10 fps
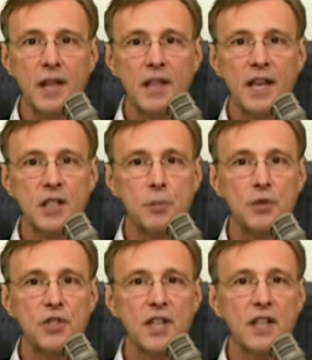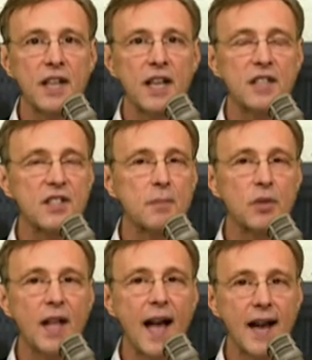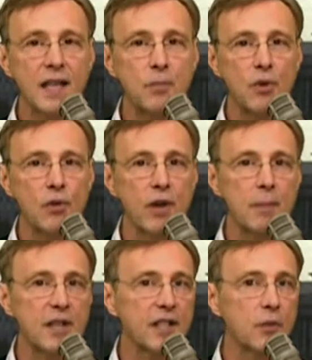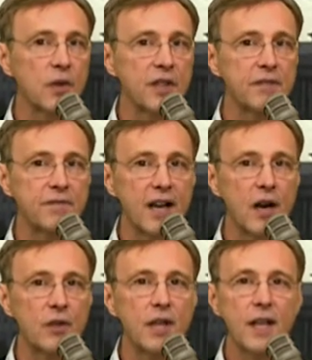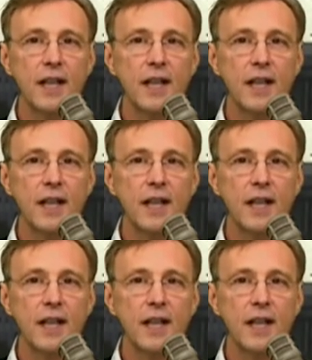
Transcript: The experts say that a simple hacking program like the one they found